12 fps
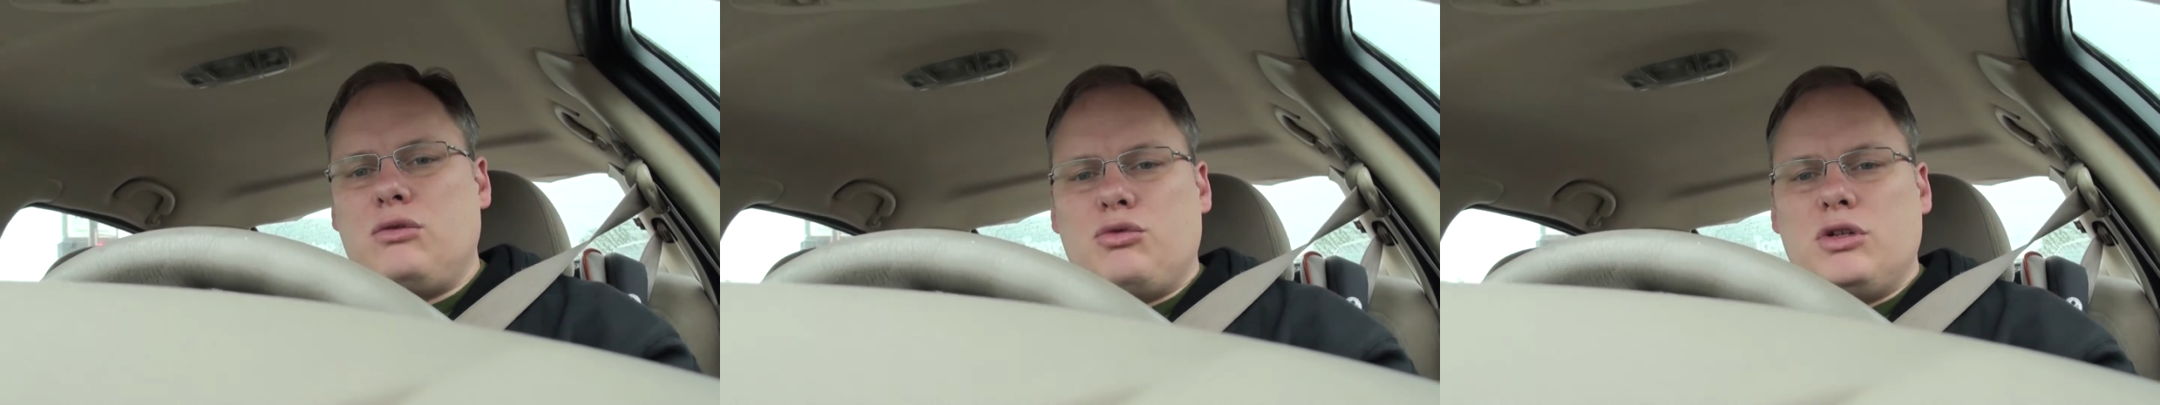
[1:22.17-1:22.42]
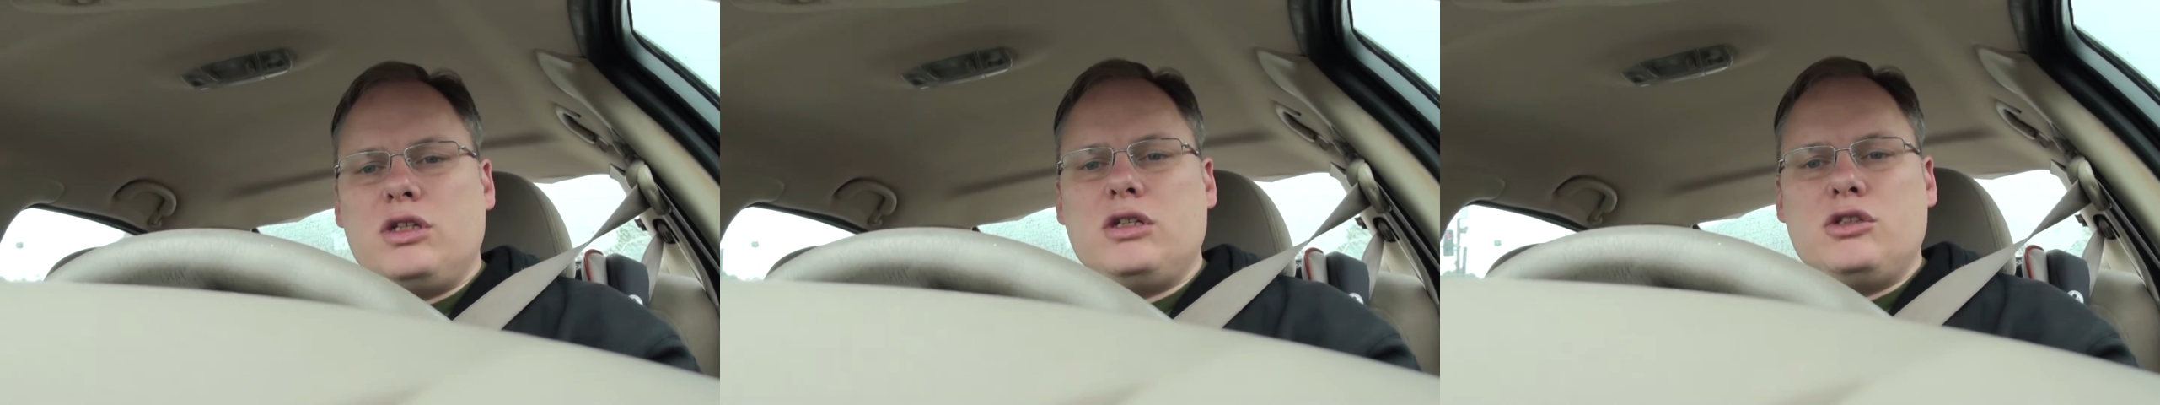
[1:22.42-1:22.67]

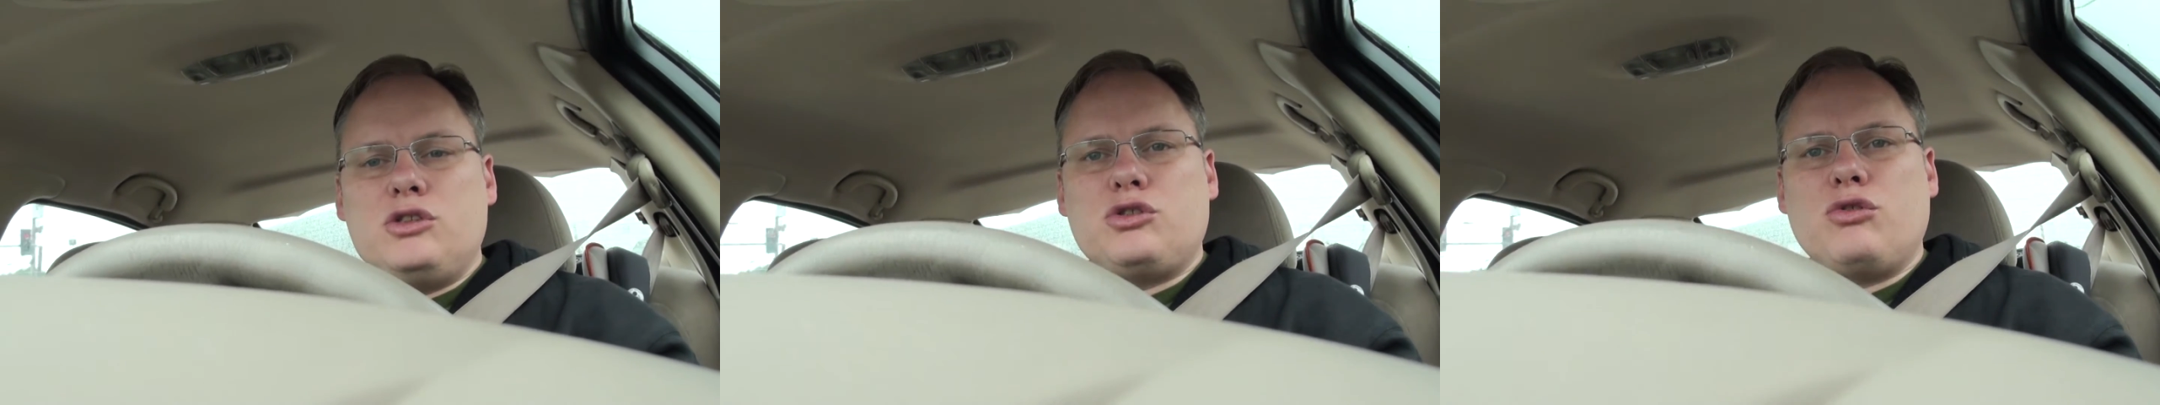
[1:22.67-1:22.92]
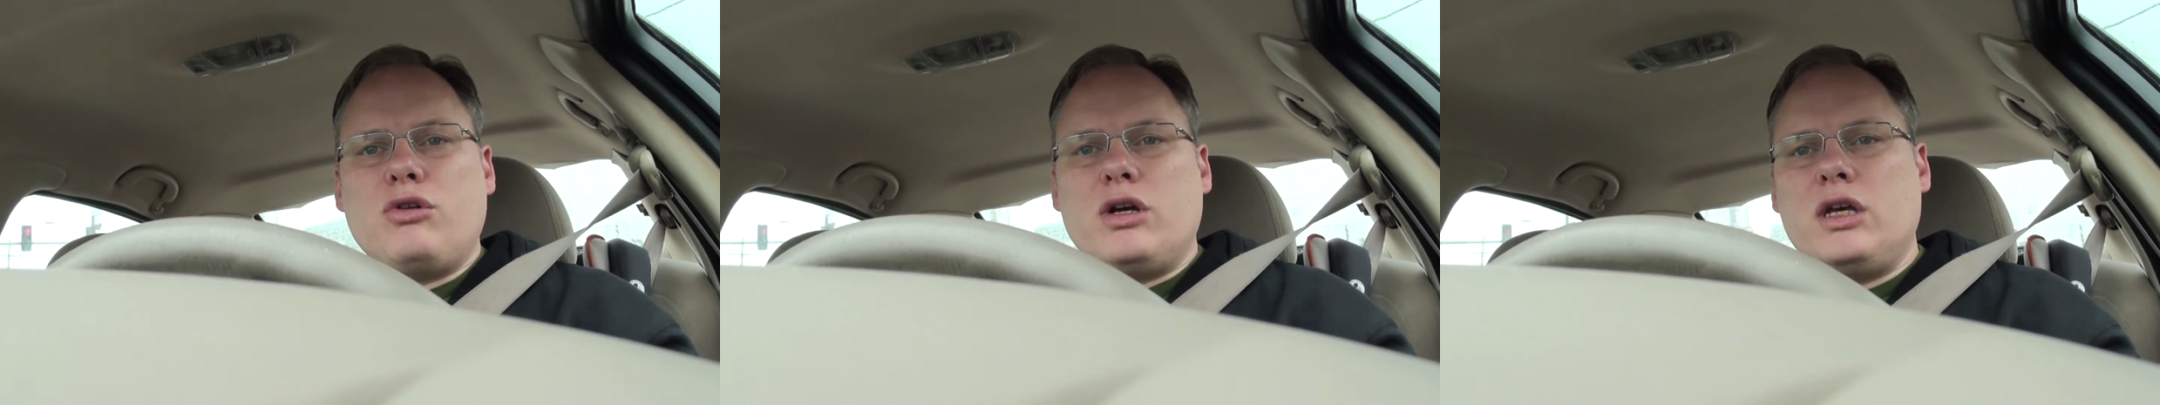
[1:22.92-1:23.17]
really
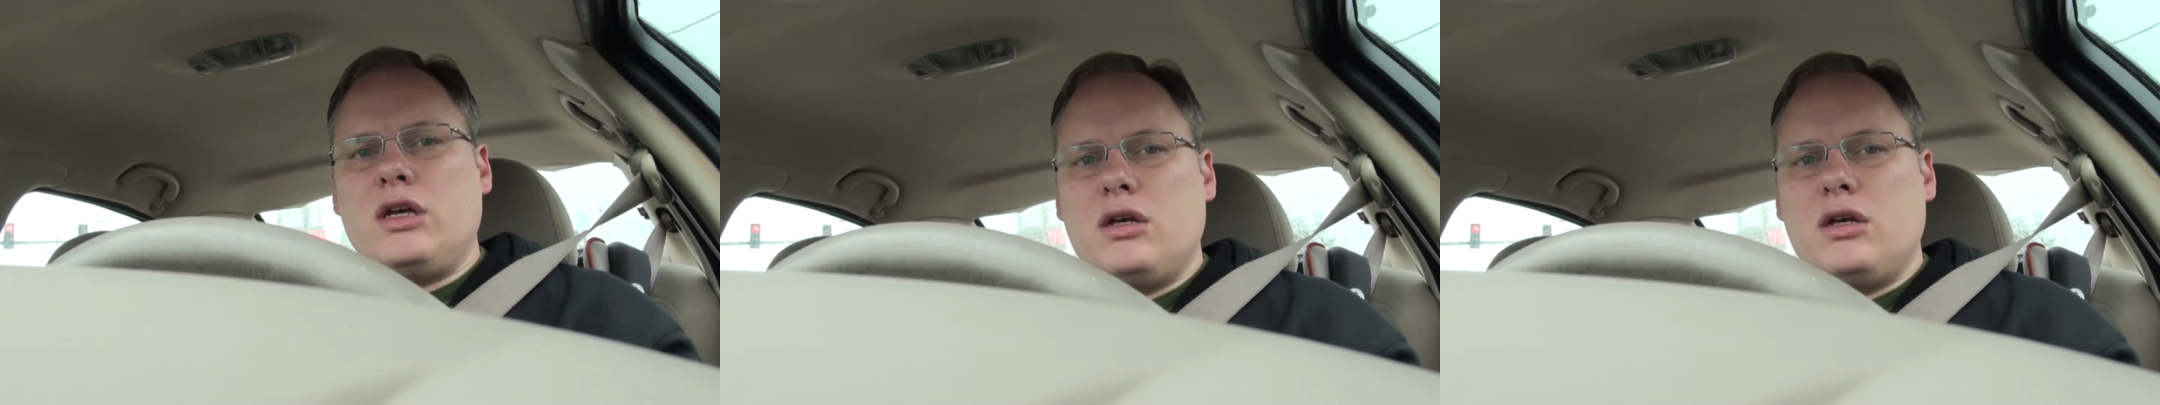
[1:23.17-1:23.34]
enjoy